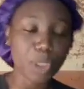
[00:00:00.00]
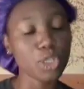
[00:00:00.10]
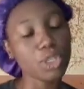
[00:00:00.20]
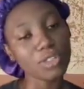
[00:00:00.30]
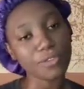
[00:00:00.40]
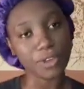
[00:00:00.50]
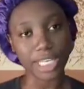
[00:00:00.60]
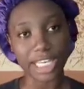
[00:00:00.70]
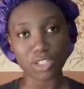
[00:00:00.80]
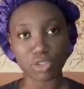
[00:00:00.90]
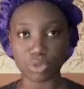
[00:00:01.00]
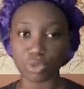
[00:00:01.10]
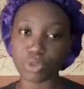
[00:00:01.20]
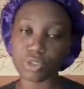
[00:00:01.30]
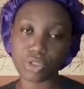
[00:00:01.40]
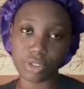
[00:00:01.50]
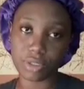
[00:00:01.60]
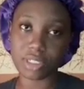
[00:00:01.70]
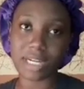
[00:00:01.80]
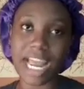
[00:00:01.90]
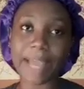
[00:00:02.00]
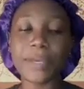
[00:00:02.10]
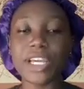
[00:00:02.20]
don't forget to subscribe.